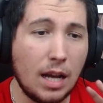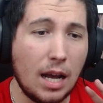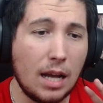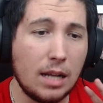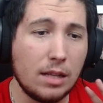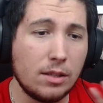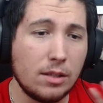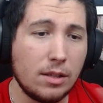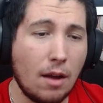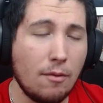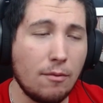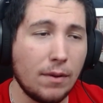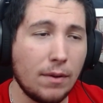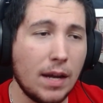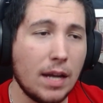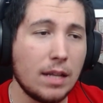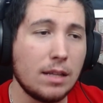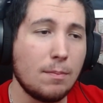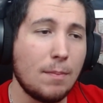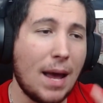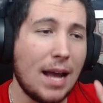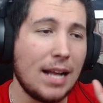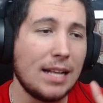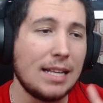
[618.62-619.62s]
don't forget
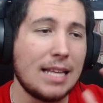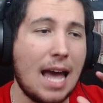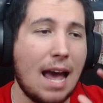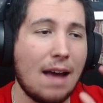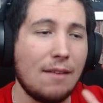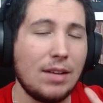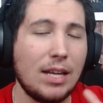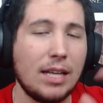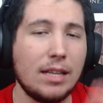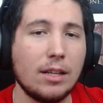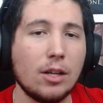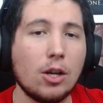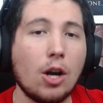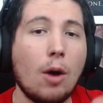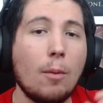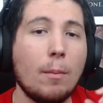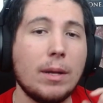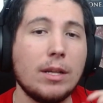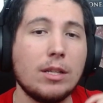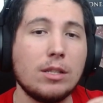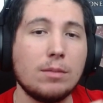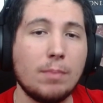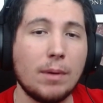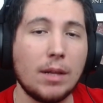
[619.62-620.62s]
to bang down in the
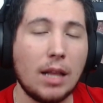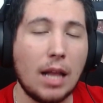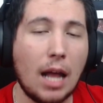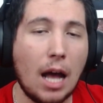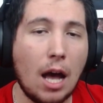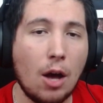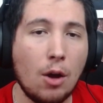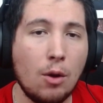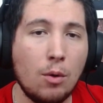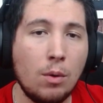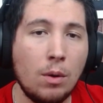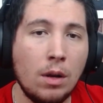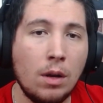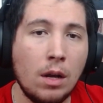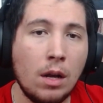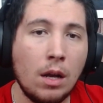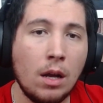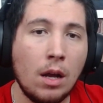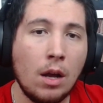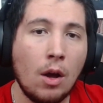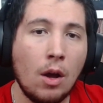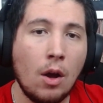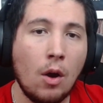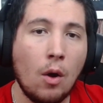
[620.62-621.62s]
comments below
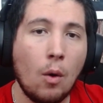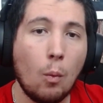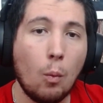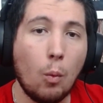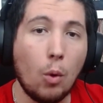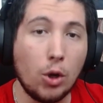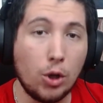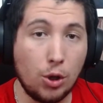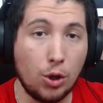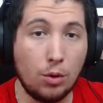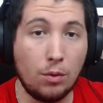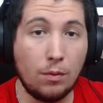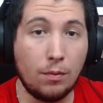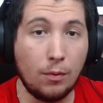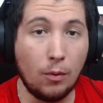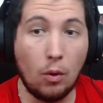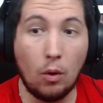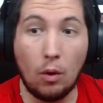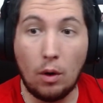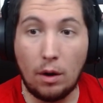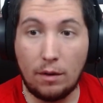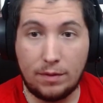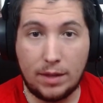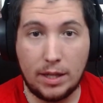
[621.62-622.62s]
what you
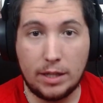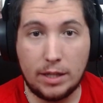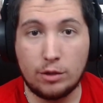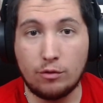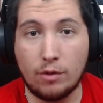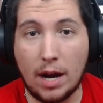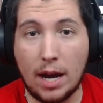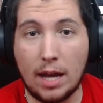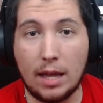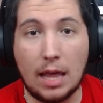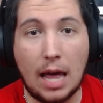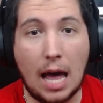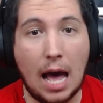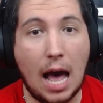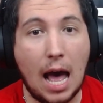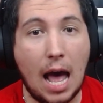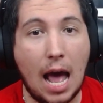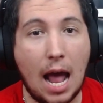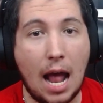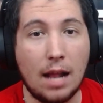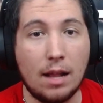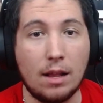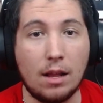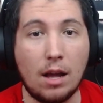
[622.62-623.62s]
thought of this trailer,
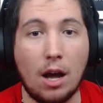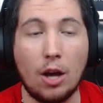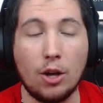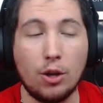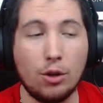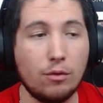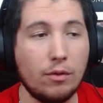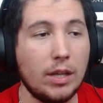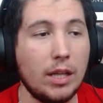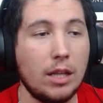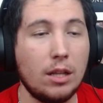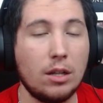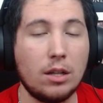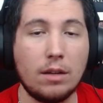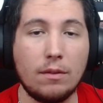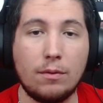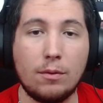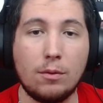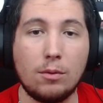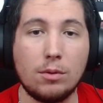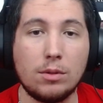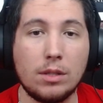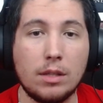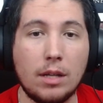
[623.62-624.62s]
and are you really looking
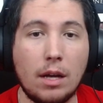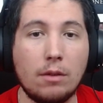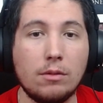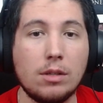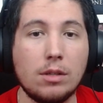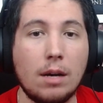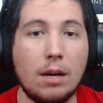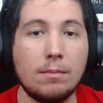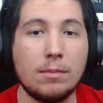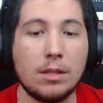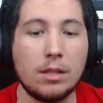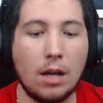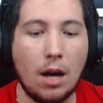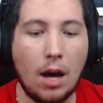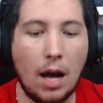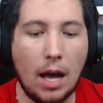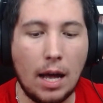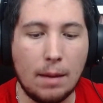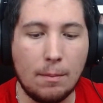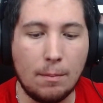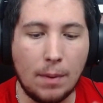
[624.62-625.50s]
forward to No Time to Die?